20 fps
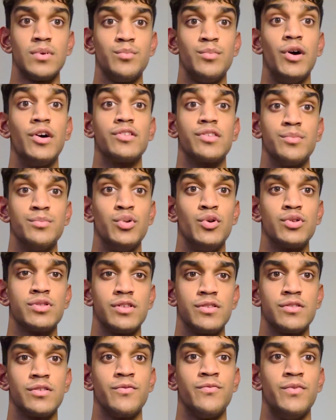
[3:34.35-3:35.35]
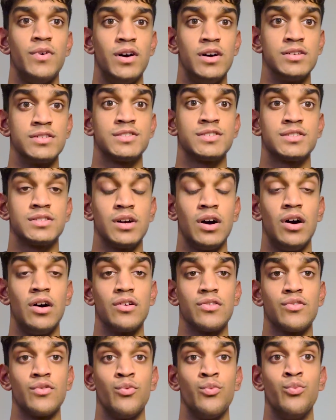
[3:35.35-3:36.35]
but it's important to first
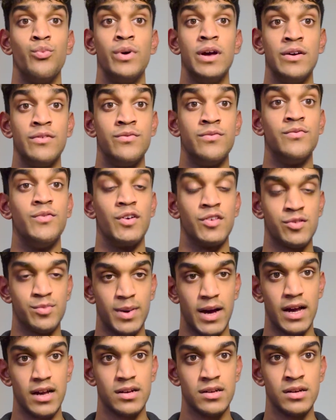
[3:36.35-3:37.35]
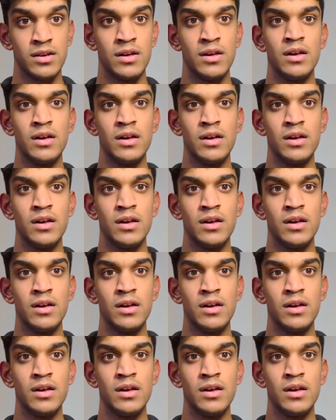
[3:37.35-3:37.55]
start with the spec